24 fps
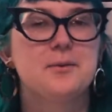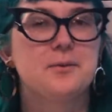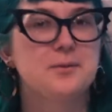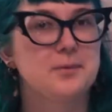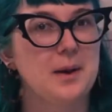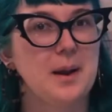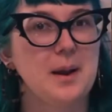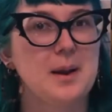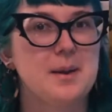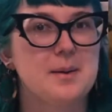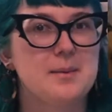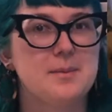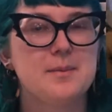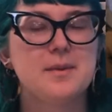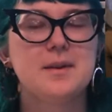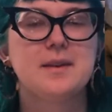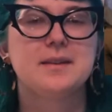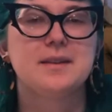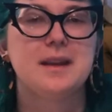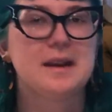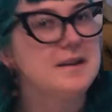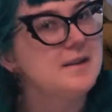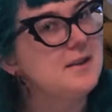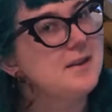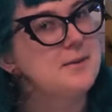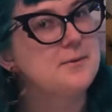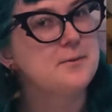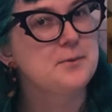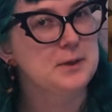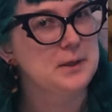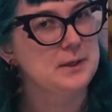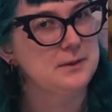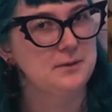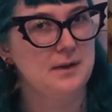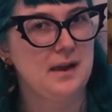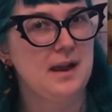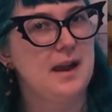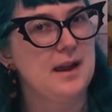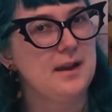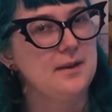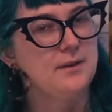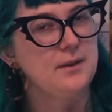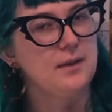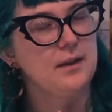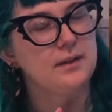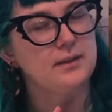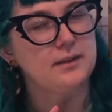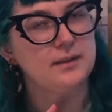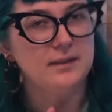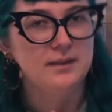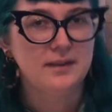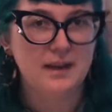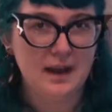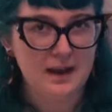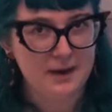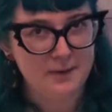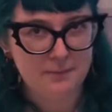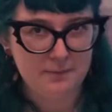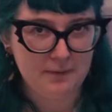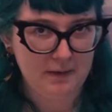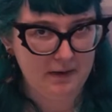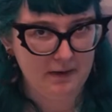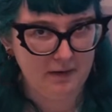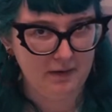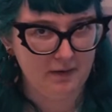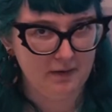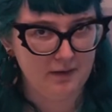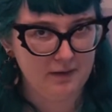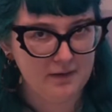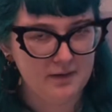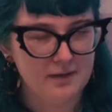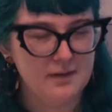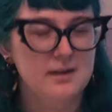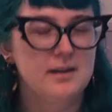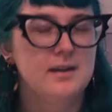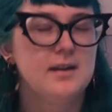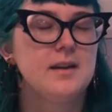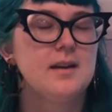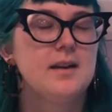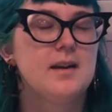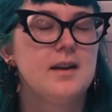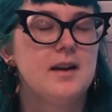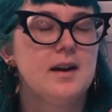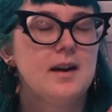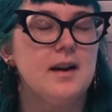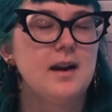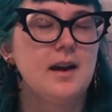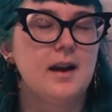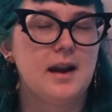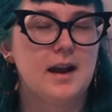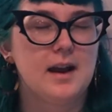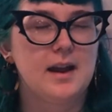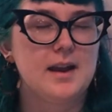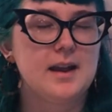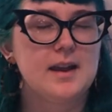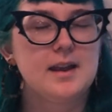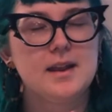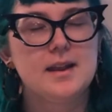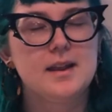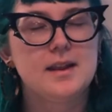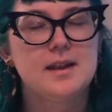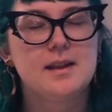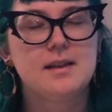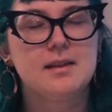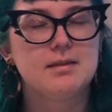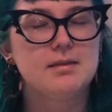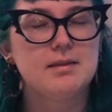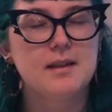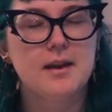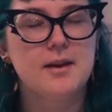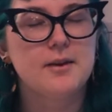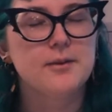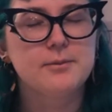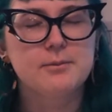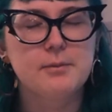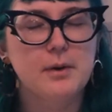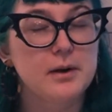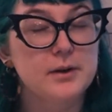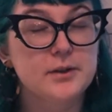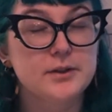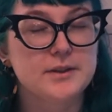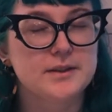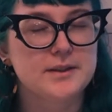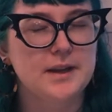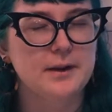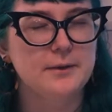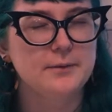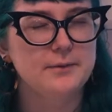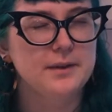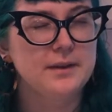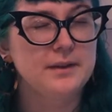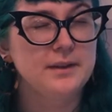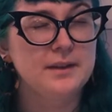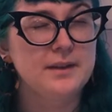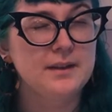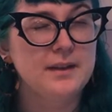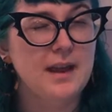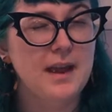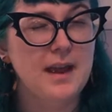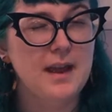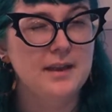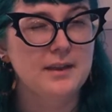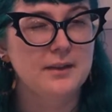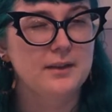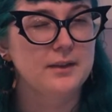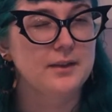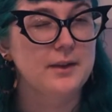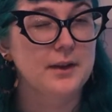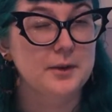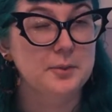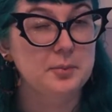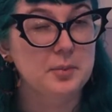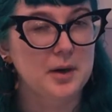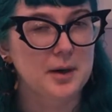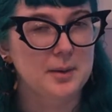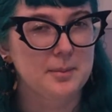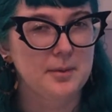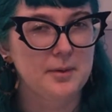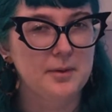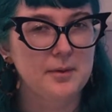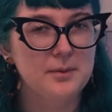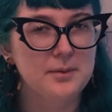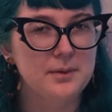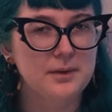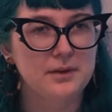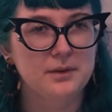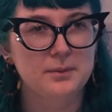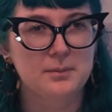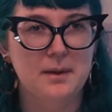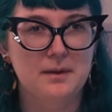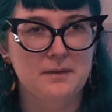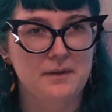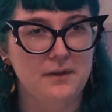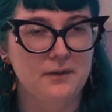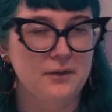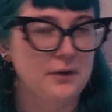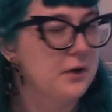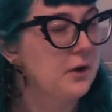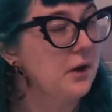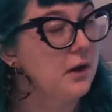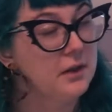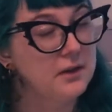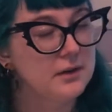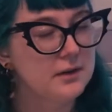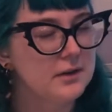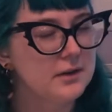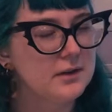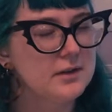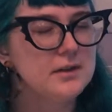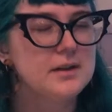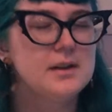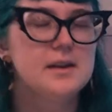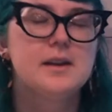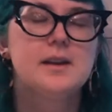from 1945 State Fair. I love Margie's outfits in that. There's a lot of purple, which is my favorite color